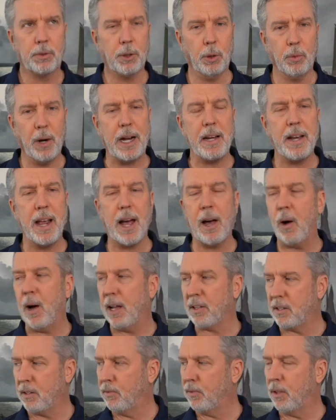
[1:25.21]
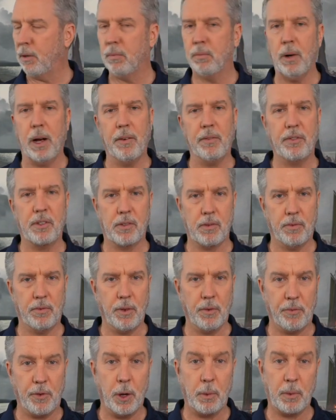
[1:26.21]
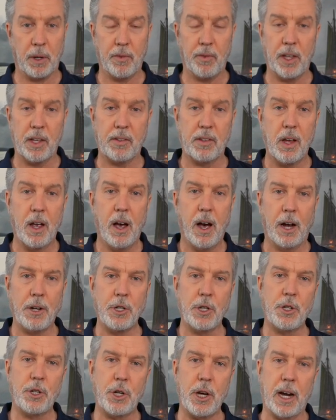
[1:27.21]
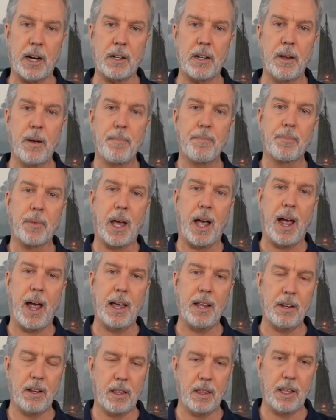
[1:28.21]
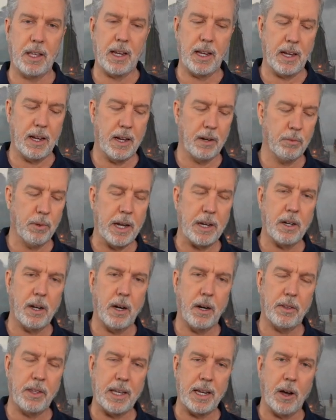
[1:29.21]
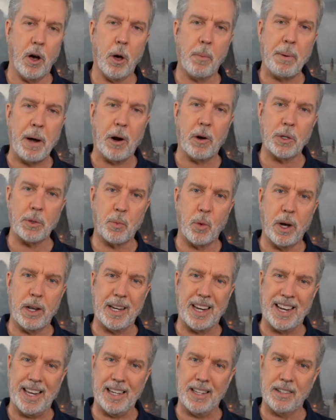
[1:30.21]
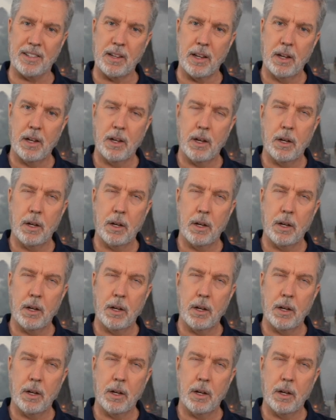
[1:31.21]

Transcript: So right now, as of the as of the filming of this, I just checked, and the uh, uh the all powers one is